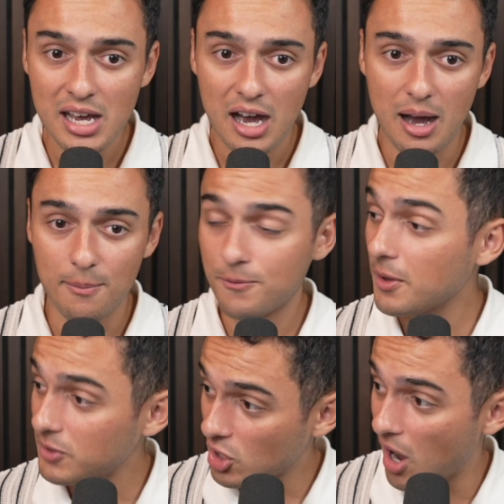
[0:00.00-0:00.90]

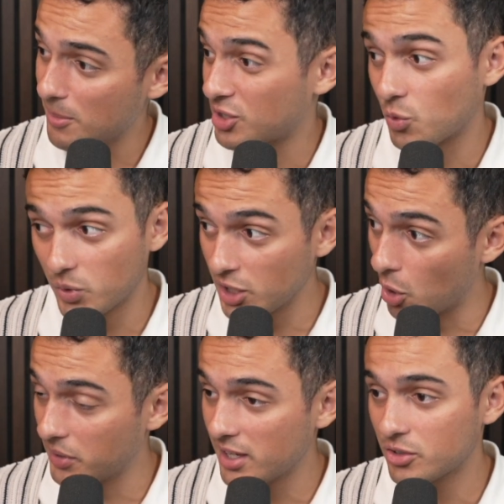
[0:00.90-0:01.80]
50 comments on read
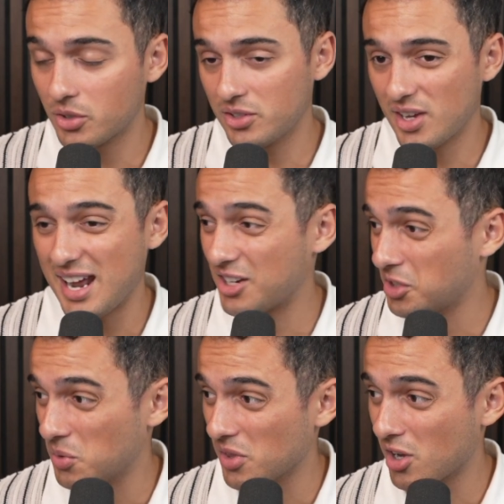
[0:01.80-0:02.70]
only. So he's not
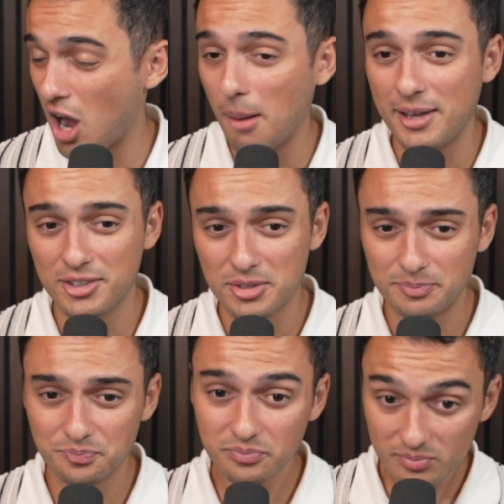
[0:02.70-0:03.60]
actually doing the comments.
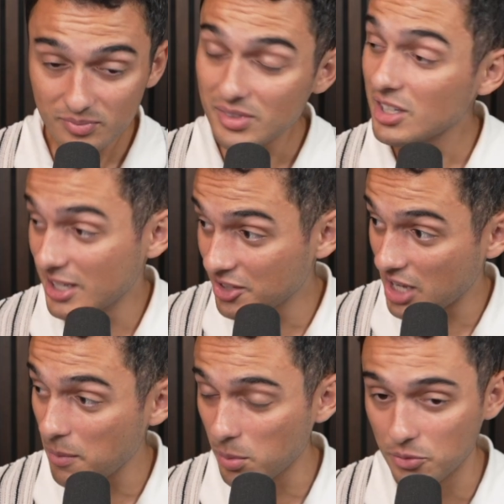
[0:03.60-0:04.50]
He is
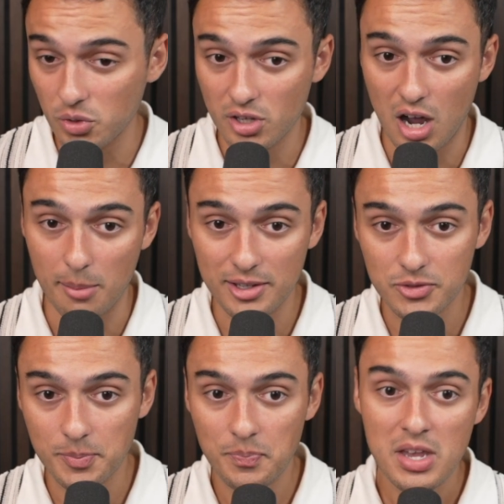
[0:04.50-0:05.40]
capable of doing the
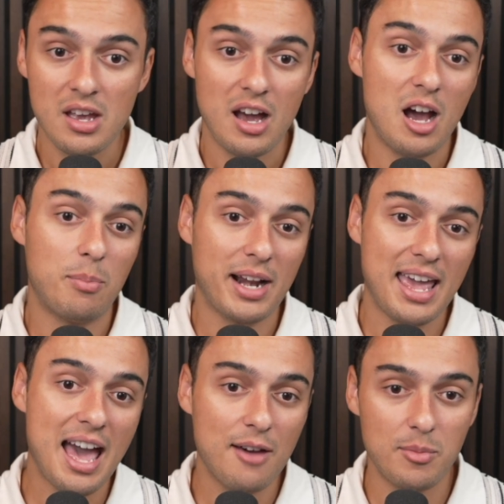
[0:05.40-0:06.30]
comments, but I
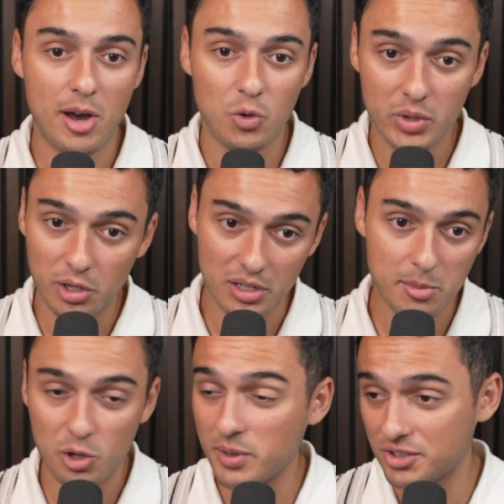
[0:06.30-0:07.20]
have him on read-only
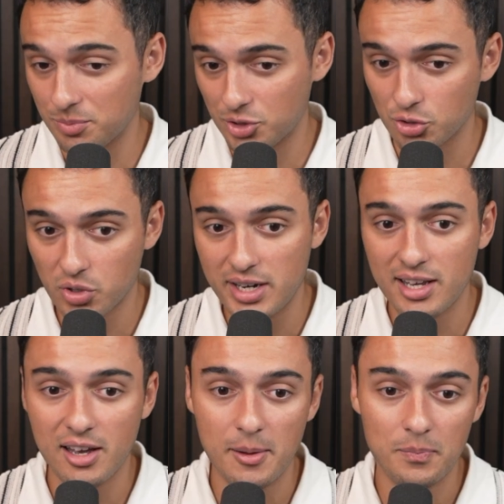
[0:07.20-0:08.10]
mode because I'm still
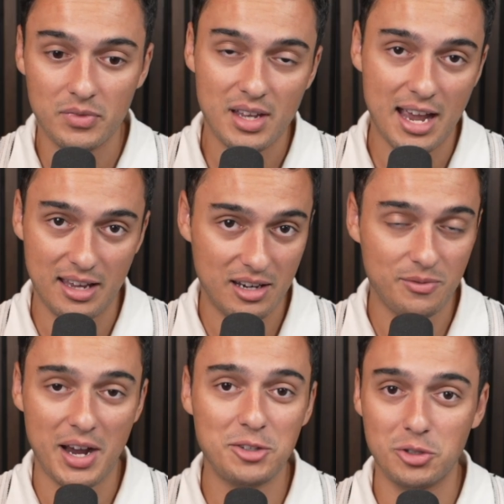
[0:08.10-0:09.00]
training him. I
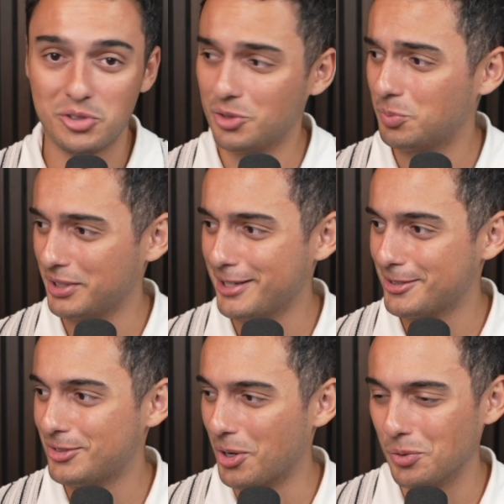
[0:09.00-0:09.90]
advise you to
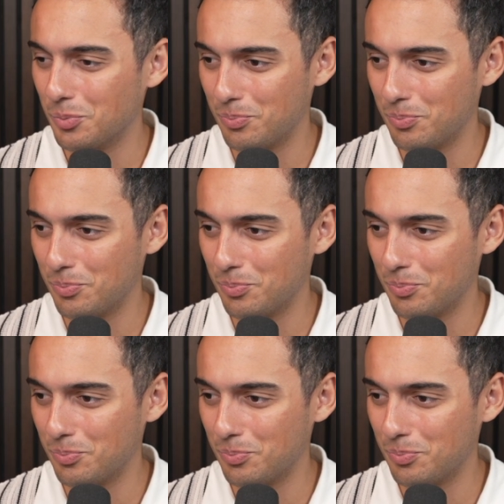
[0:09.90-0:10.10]
please don't